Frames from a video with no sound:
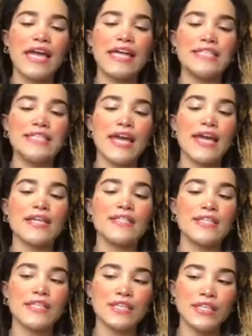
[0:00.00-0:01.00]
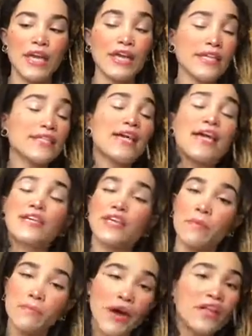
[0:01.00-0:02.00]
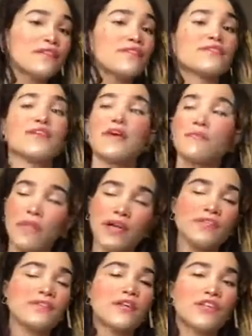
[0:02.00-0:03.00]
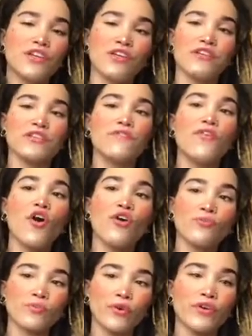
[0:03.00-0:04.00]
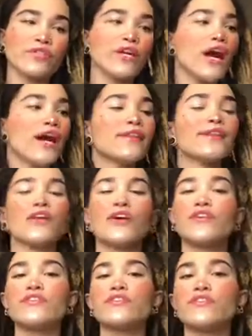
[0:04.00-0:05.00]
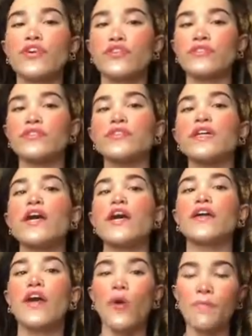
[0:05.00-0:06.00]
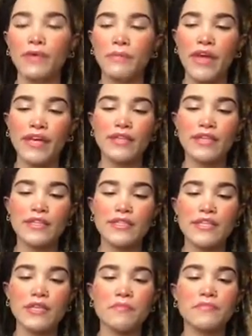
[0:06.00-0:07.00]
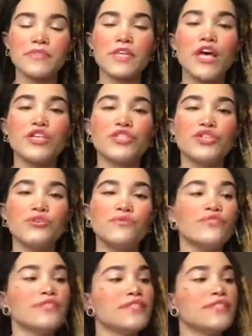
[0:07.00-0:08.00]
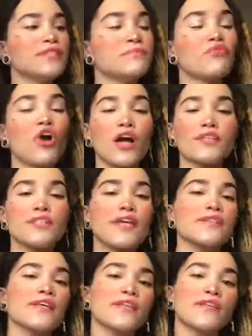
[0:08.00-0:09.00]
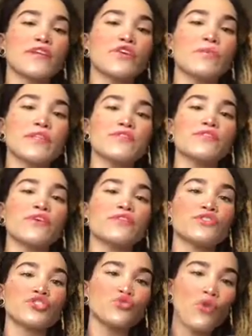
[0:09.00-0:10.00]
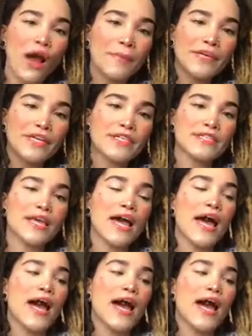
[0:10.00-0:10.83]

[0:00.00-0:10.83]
It can take months and months and years of hard work to unlearn certain coping mechanisms, to process and deal with certain traumas,